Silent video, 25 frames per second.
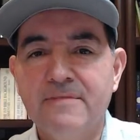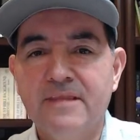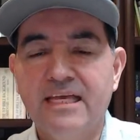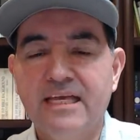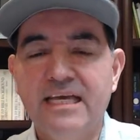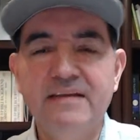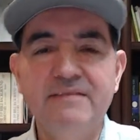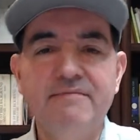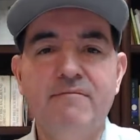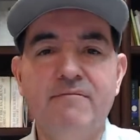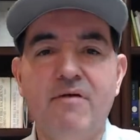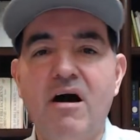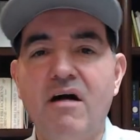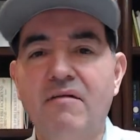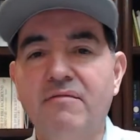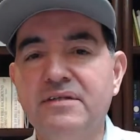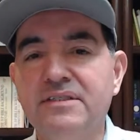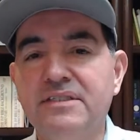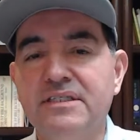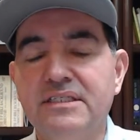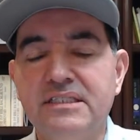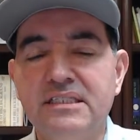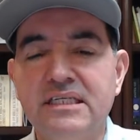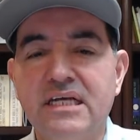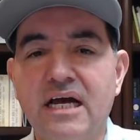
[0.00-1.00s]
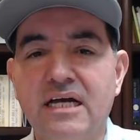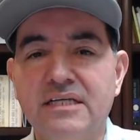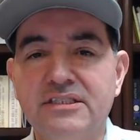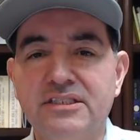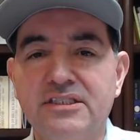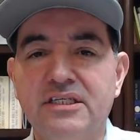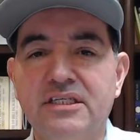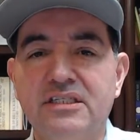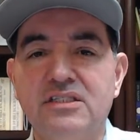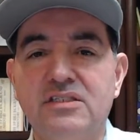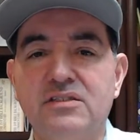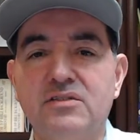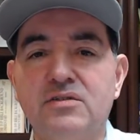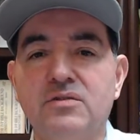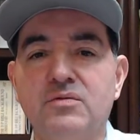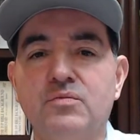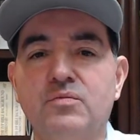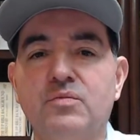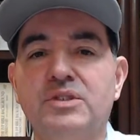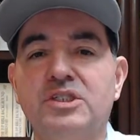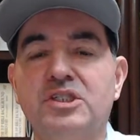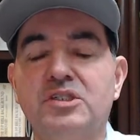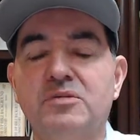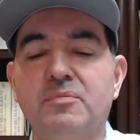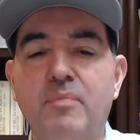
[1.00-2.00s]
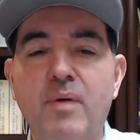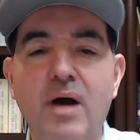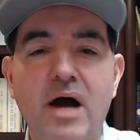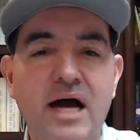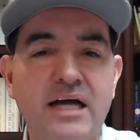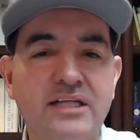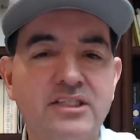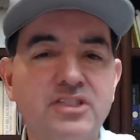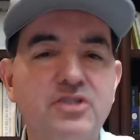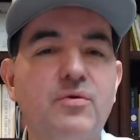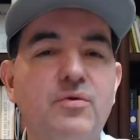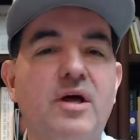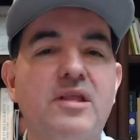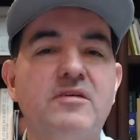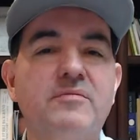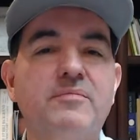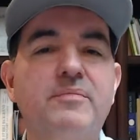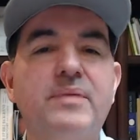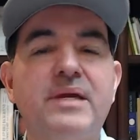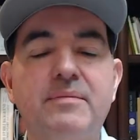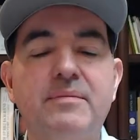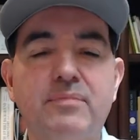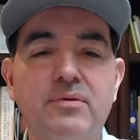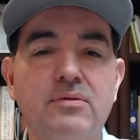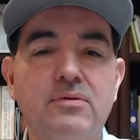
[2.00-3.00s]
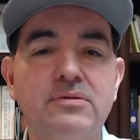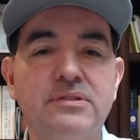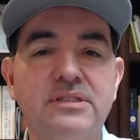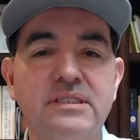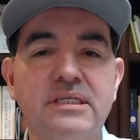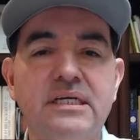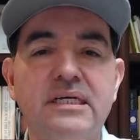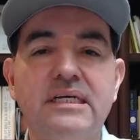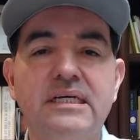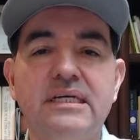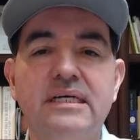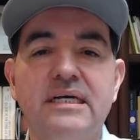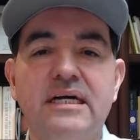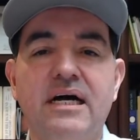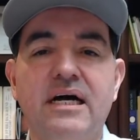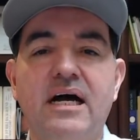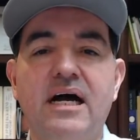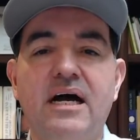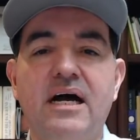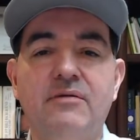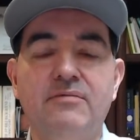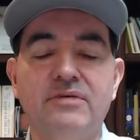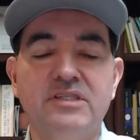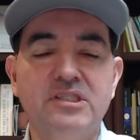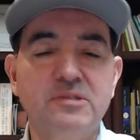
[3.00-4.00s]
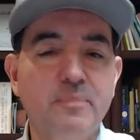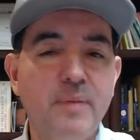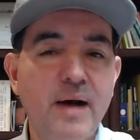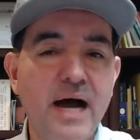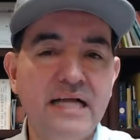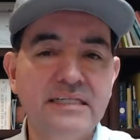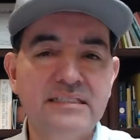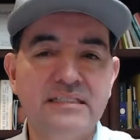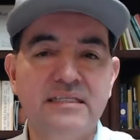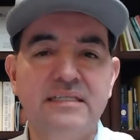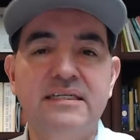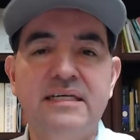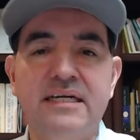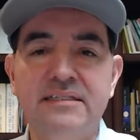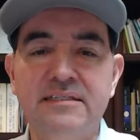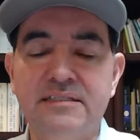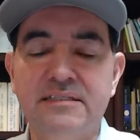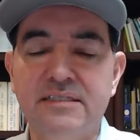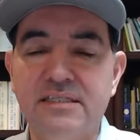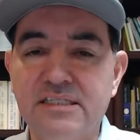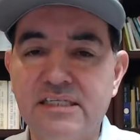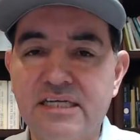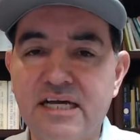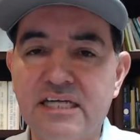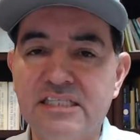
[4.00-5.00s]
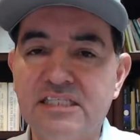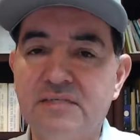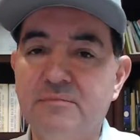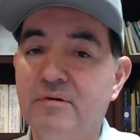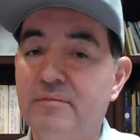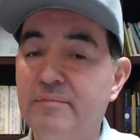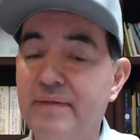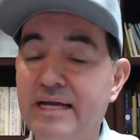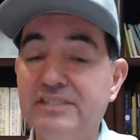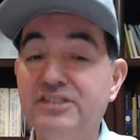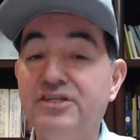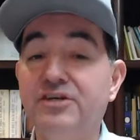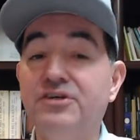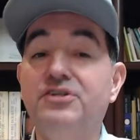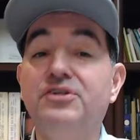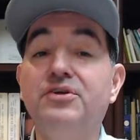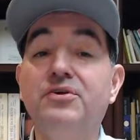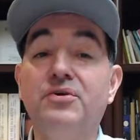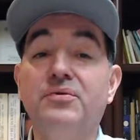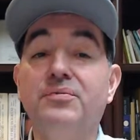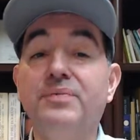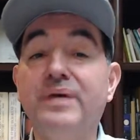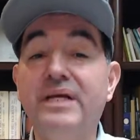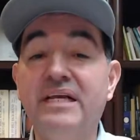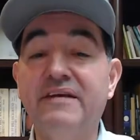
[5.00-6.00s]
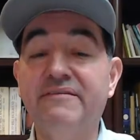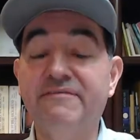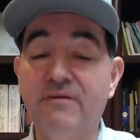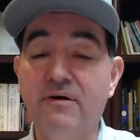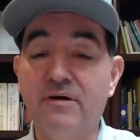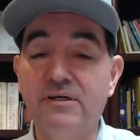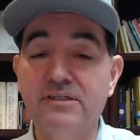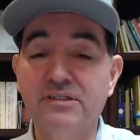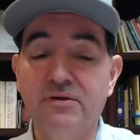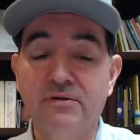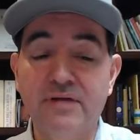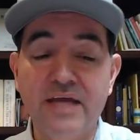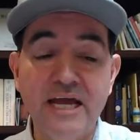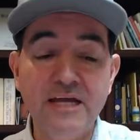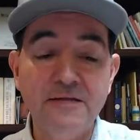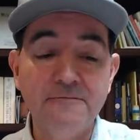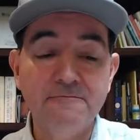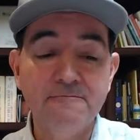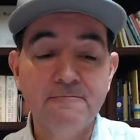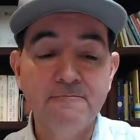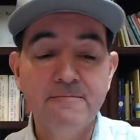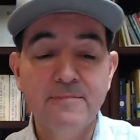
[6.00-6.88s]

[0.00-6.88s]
Get involved in the discussions. Respond to other people's responses in the discussion. But make sure you do your reading first, okay?